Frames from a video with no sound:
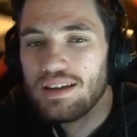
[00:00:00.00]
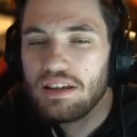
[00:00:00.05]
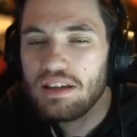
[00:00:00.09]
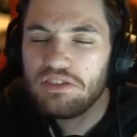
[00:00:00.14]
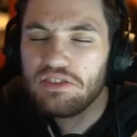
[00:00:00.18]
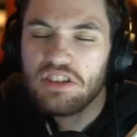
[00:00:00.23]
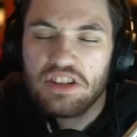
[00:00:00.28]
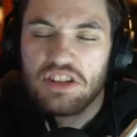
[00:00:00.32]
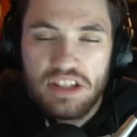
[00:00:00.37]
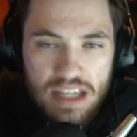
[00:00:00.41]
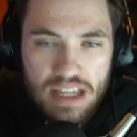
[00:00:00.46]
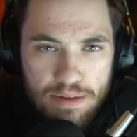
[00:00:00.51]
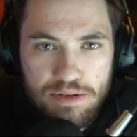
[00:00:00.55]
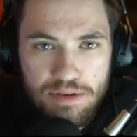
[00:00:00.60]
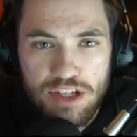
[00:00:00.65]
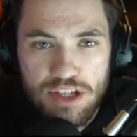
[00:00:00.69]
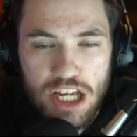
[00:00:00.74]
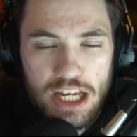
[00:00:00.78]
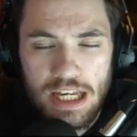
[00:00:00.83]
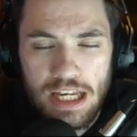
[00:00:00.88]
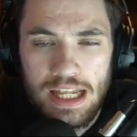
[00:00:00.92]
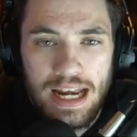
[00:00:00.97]
Let's keep
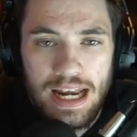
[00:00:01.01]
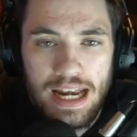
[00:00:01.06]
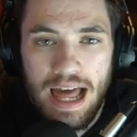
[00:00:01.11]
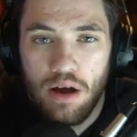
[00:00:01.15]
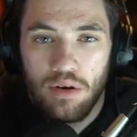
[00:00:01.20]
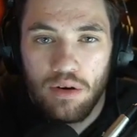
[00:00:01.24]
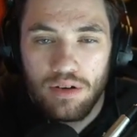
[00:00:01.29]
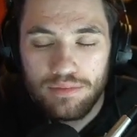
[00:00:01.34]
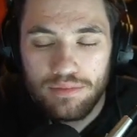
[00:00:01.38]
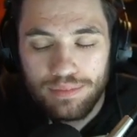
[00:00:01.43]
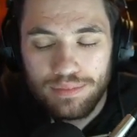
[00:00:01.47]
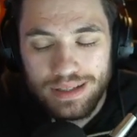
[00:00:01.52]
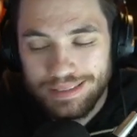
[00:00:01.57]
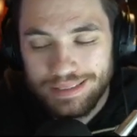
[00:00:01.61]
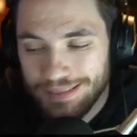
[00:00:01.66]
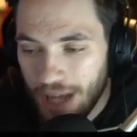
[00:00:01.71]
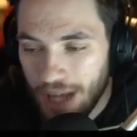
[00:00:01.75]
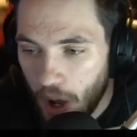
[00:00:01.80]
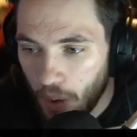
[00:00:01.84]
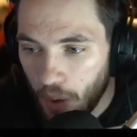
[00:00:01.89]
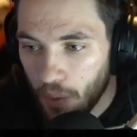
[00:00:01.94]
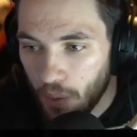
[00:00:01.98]
sticking it out. But
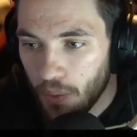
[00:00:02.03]
no,